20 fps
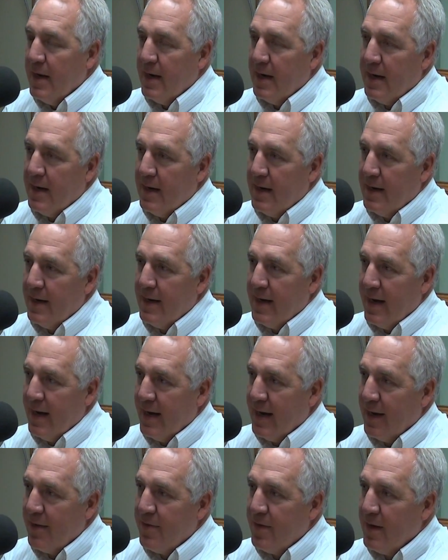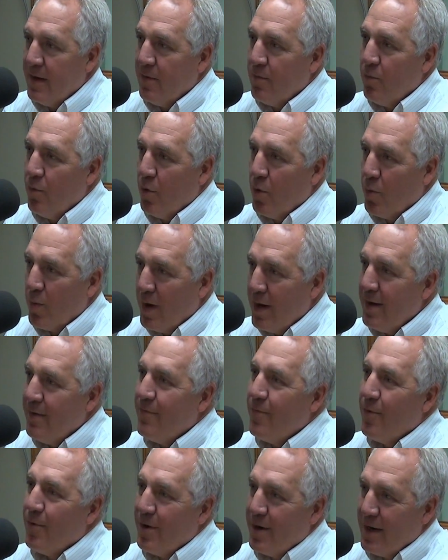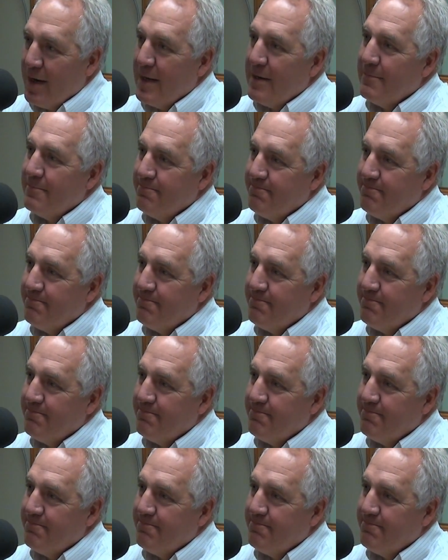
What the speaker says: and I think we're ready for it again.